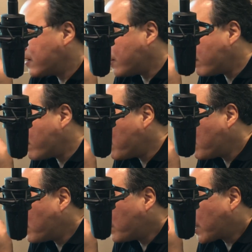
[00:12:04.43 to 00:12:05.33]
The
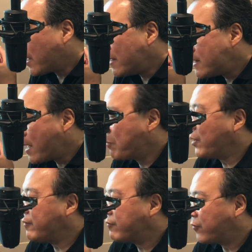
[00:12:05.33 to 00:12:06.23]

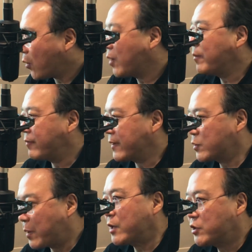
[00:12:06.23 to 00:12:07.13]
contemporary form of
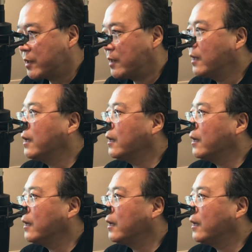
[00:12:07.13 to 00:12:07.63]
expression